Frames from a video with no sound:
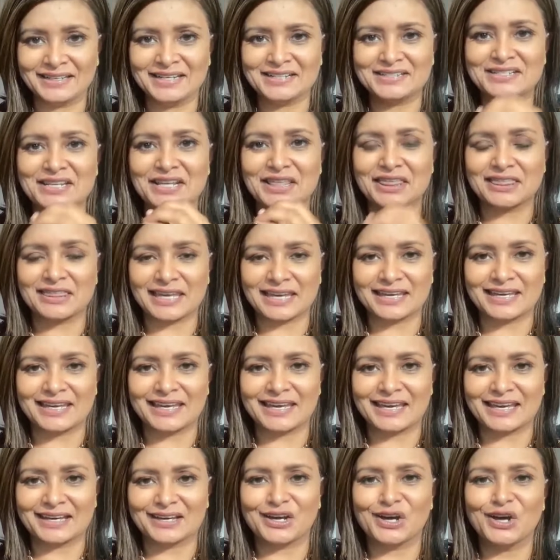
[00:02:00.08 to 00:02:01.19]
to
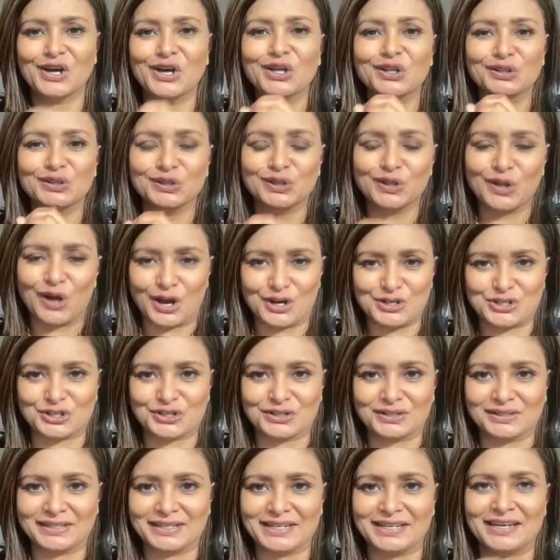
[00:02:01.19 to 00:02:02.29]
thinking
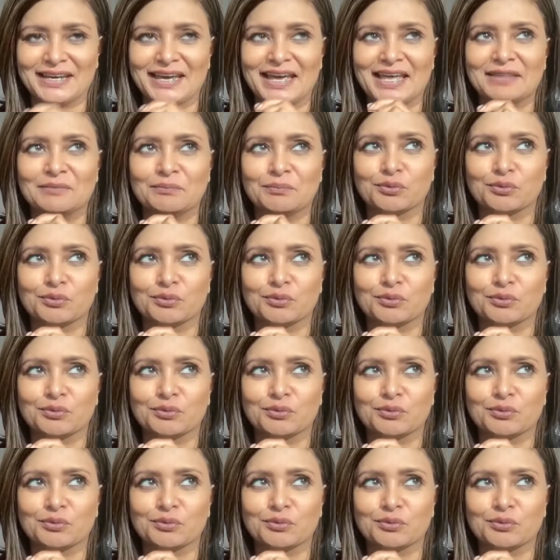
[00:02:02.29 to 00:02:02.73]
logically and